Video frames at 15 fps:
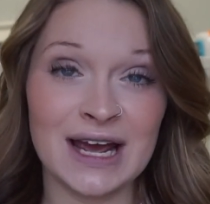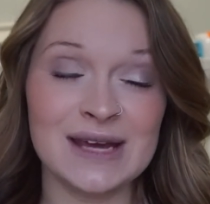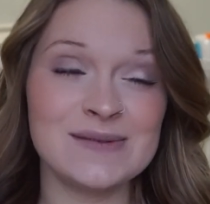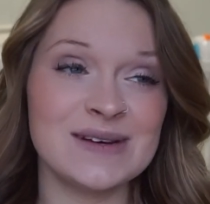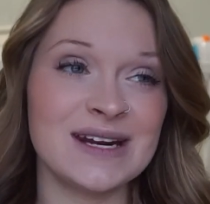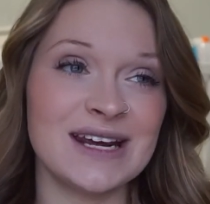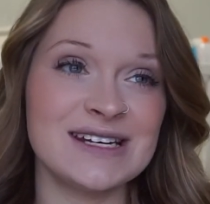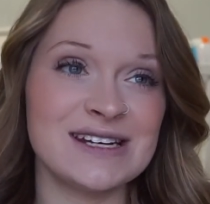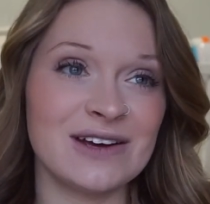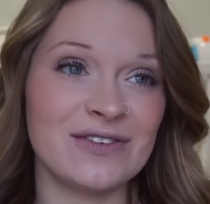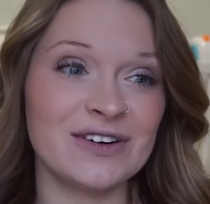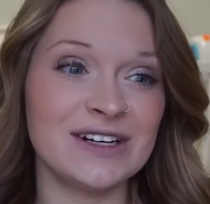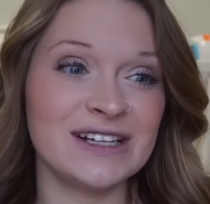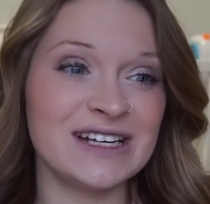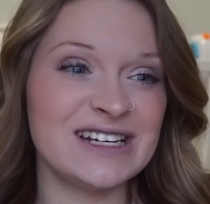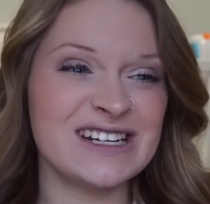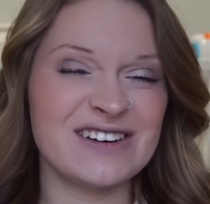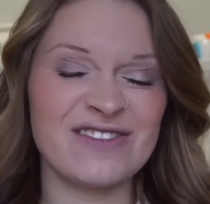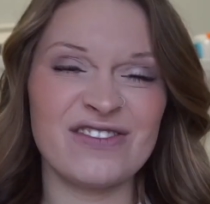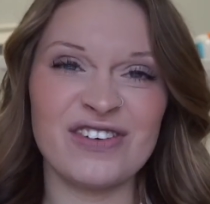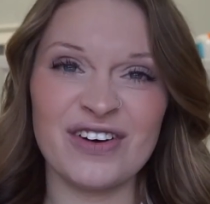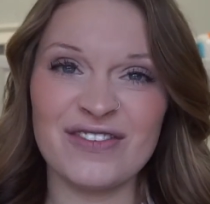I mean, I definitely
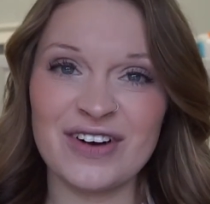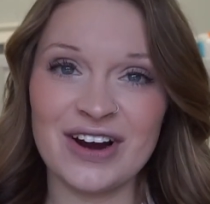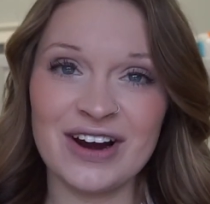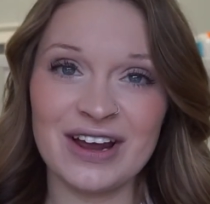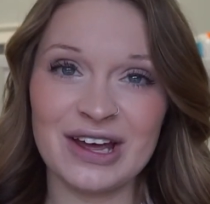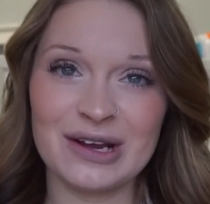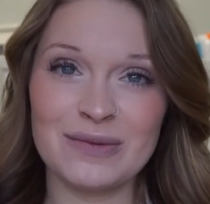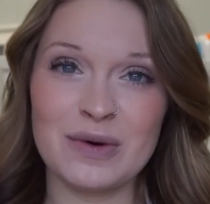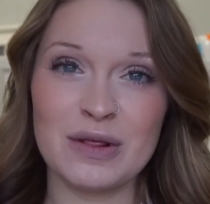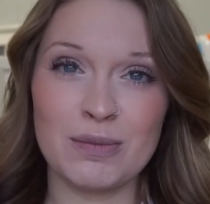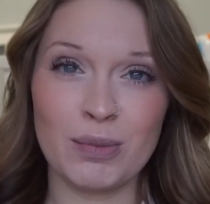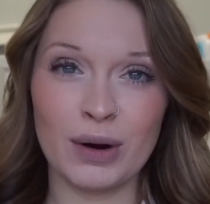didn't feel very good with